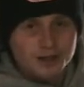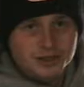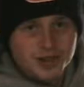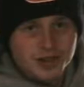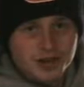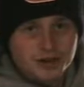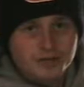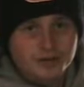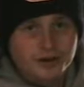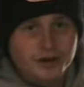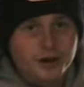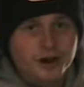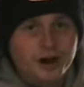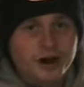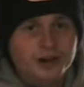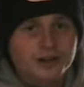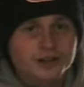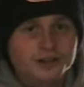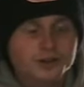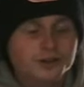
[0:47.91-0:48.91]
site of our
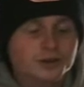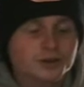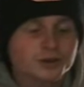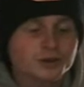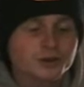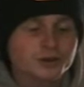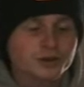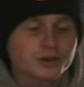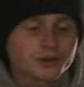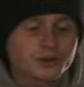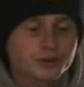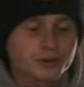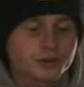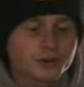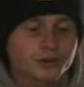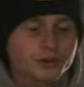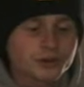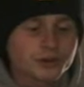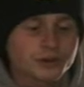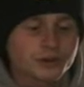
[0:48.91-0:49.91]
August Learning
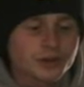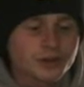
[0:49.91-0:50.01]
Tour.